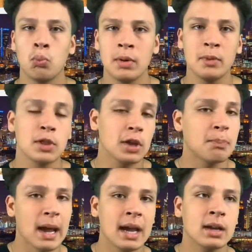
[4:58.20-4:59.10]
when we
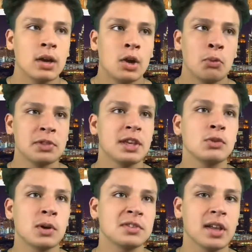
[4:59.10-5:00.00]
look back, we'll
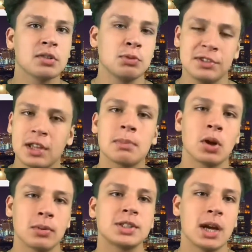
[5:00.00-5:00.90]
think to ourselves, we slept
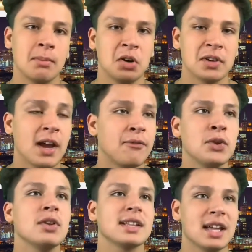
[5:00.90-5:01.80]
on Rashad Melvin. I
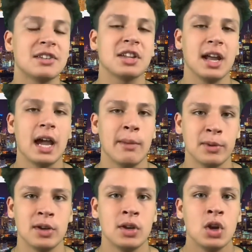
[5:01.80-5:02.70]
feel like that's going to
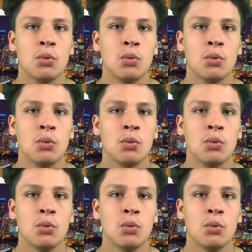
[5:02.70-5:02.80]
happen